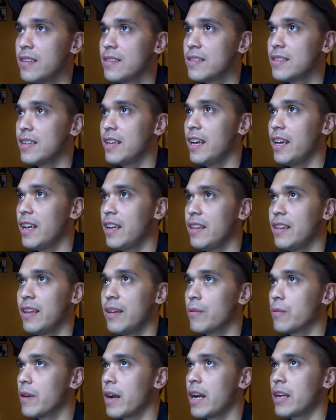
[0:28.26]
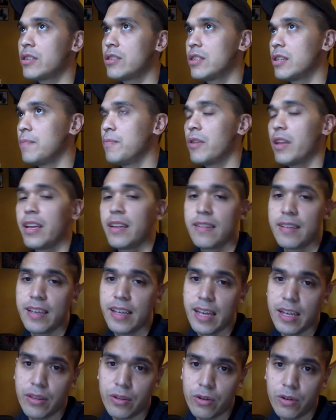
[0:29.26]
Today they were actually playing
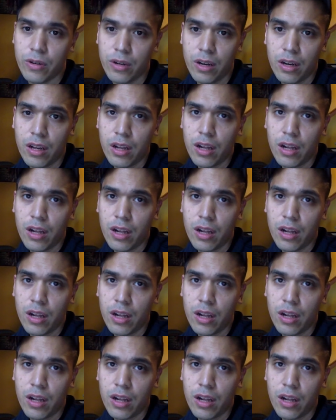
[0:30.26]
together.